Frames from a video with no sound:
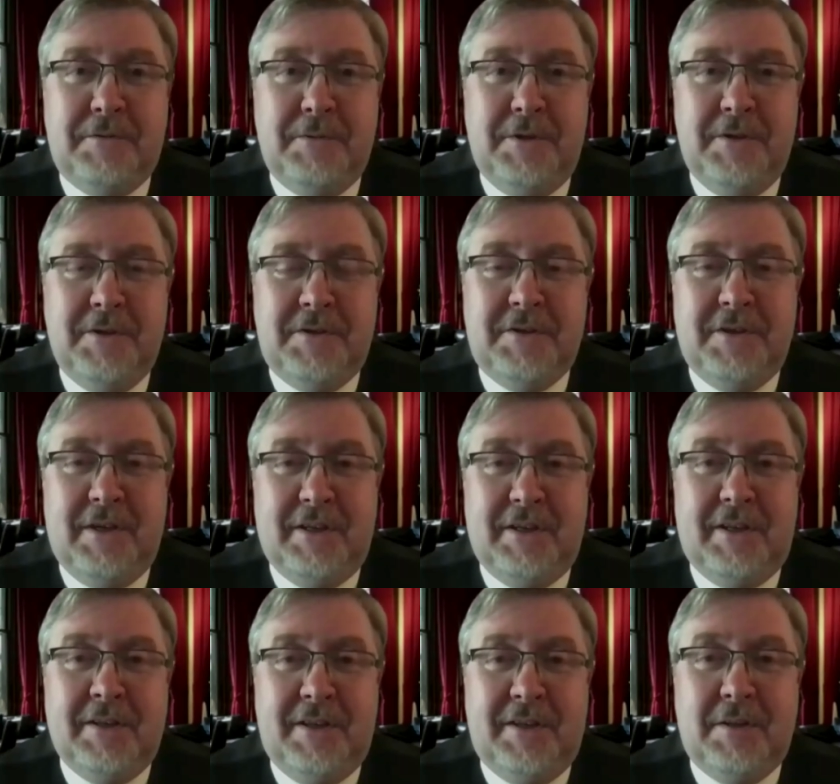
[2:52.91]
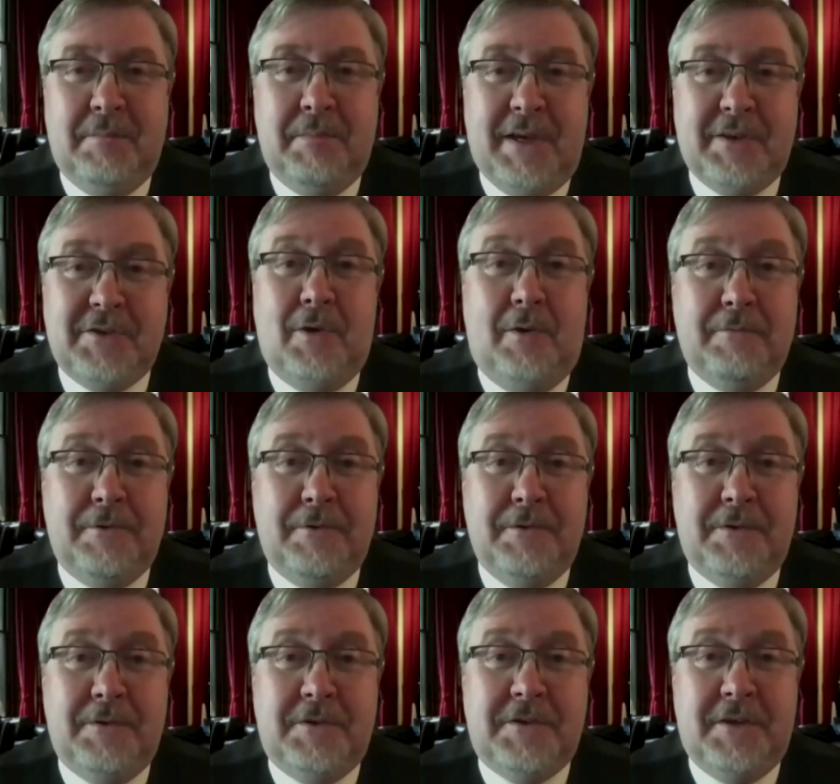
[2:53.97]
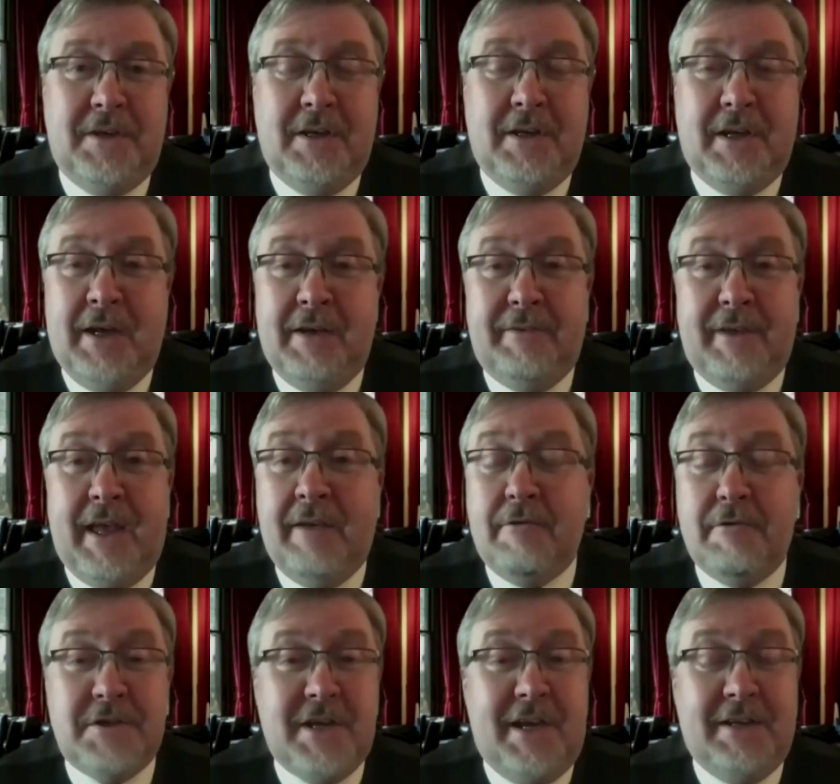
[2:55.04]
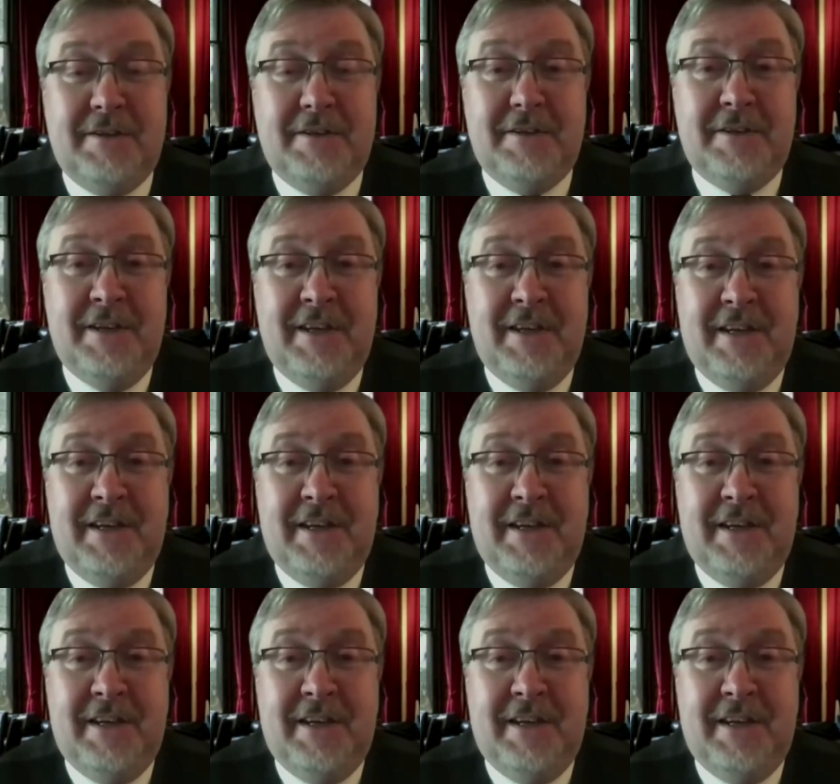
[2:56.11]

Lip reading: was, I think, the best conference I've ever attended,